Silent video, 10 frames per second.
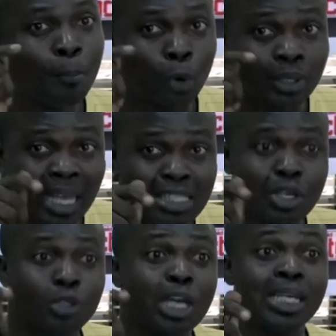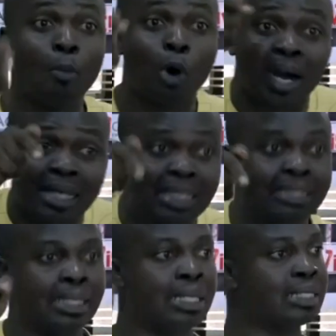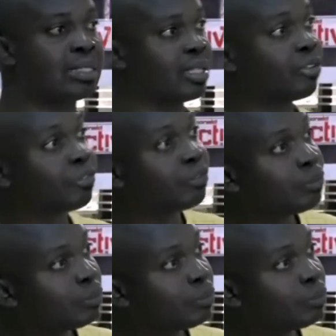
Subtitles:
Protest is also a democratic thing in itself.